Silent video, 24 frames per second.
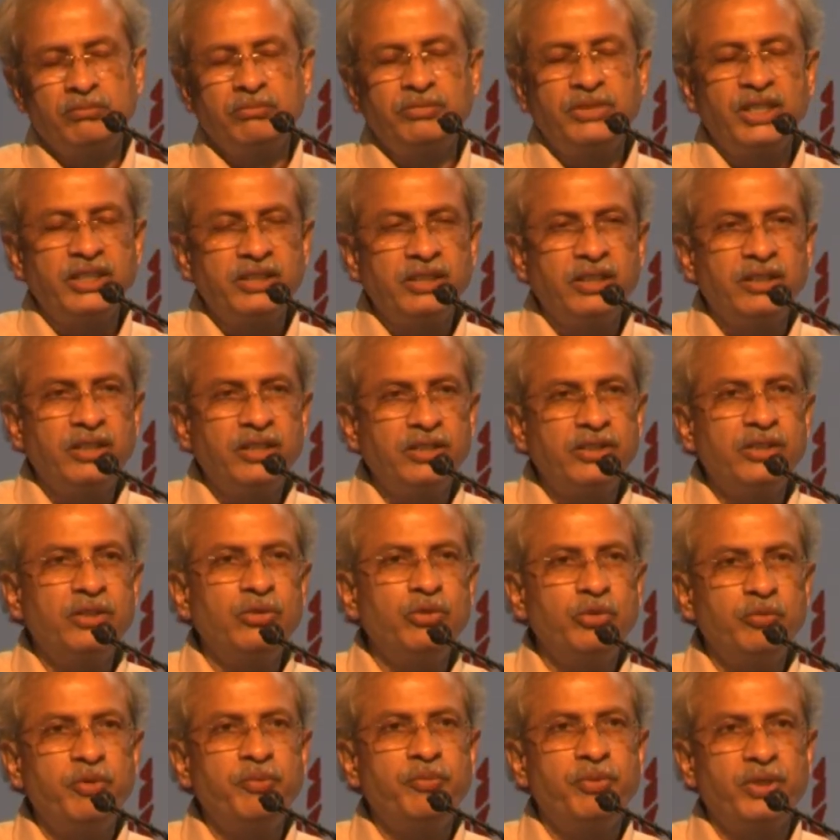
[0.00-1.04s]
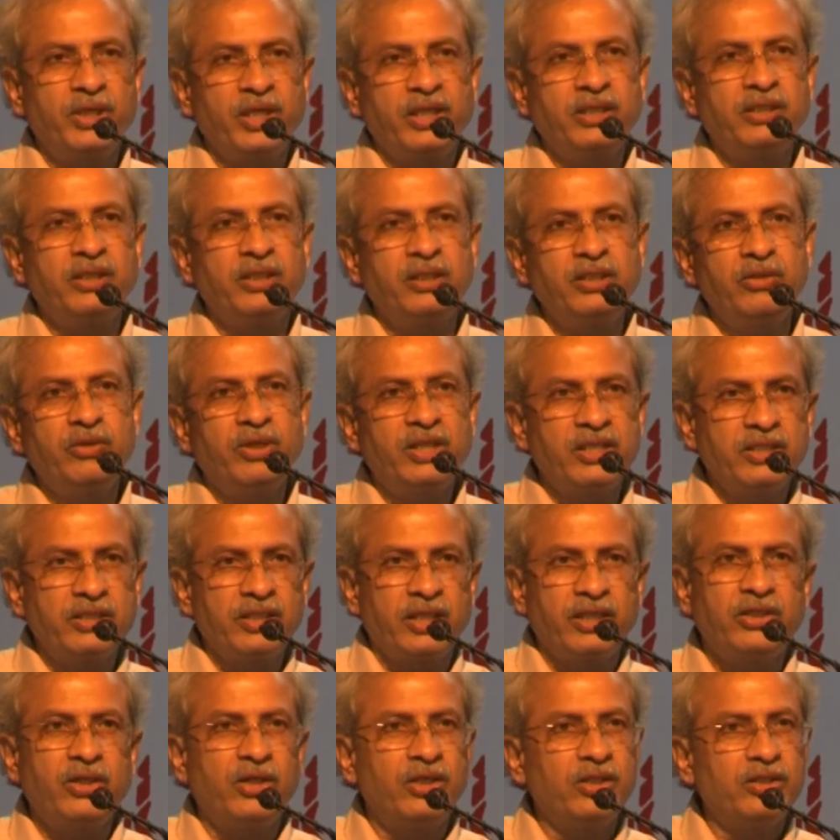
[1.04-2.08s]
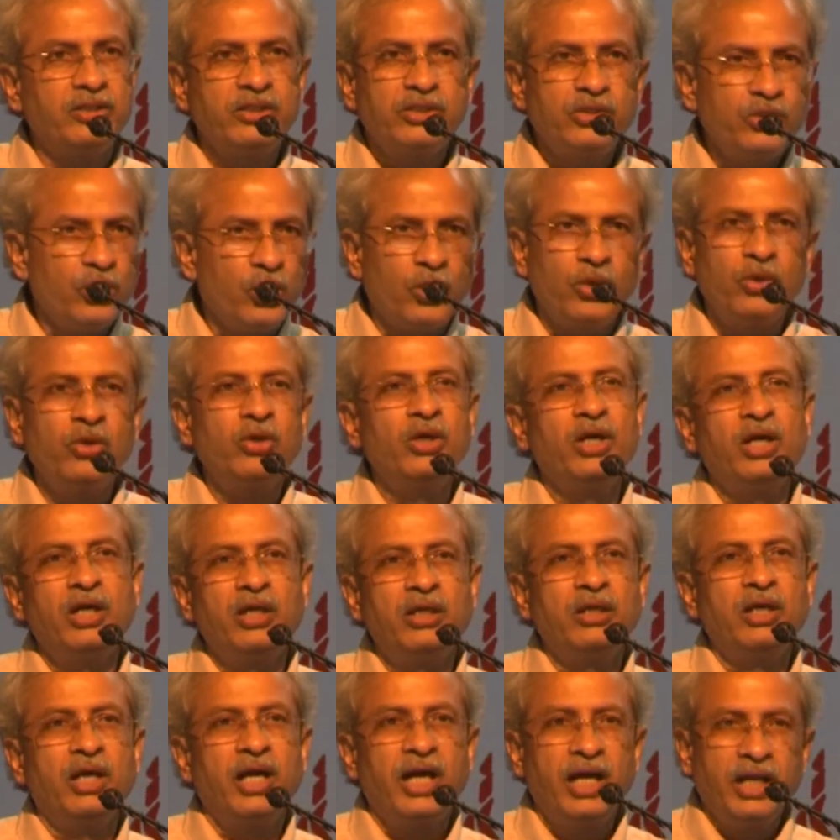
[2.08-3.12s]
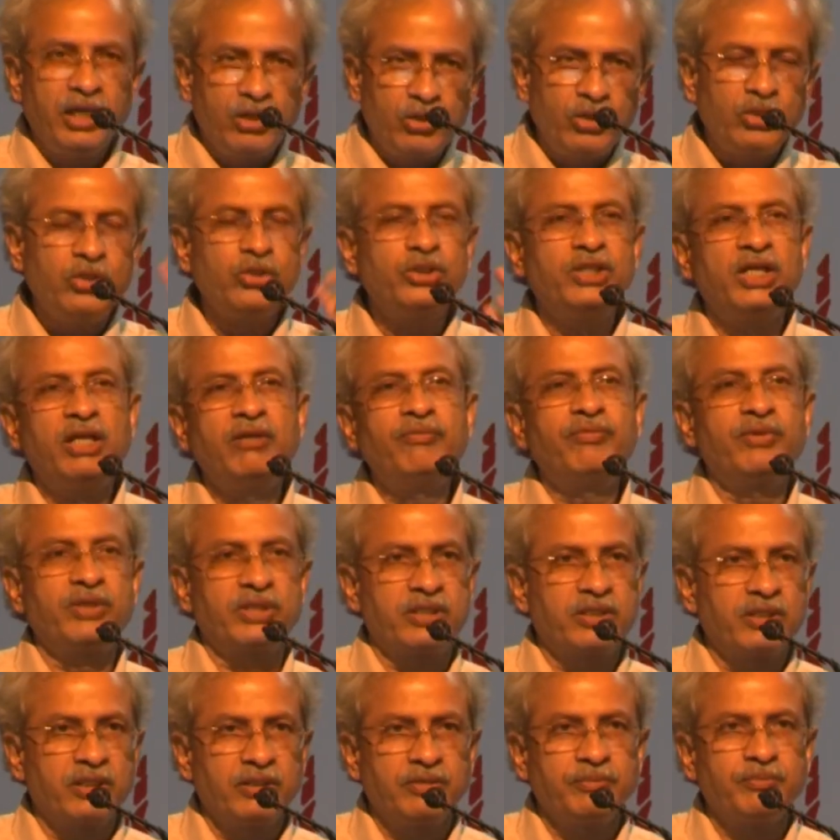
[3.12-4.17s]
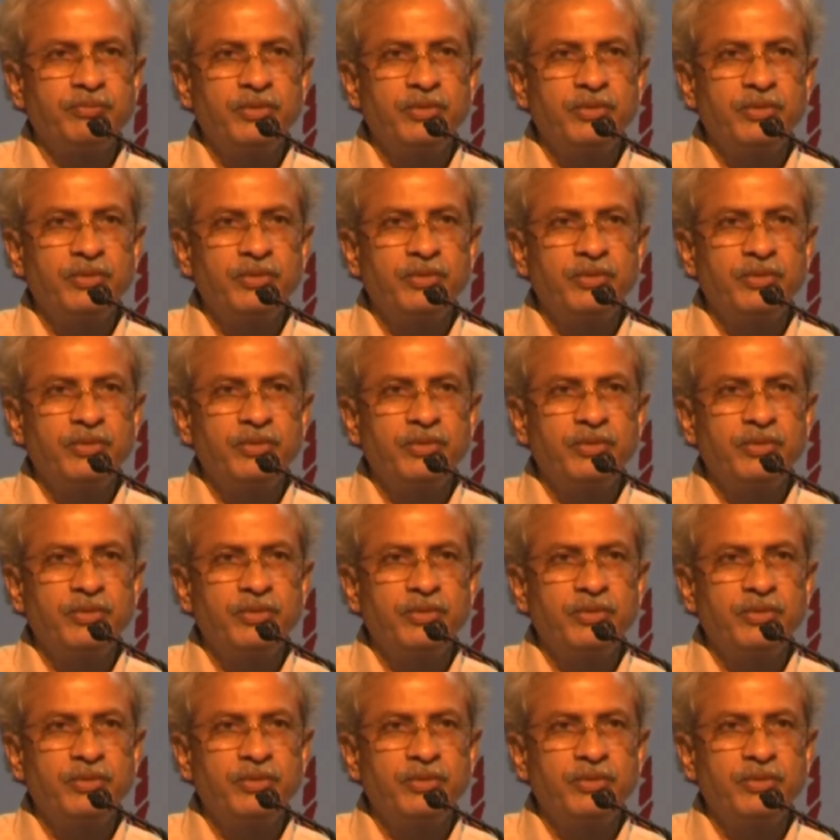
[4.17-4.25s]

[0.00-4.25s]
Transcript: designation would be protected, you are a psychologist? No, I'll go to jail first.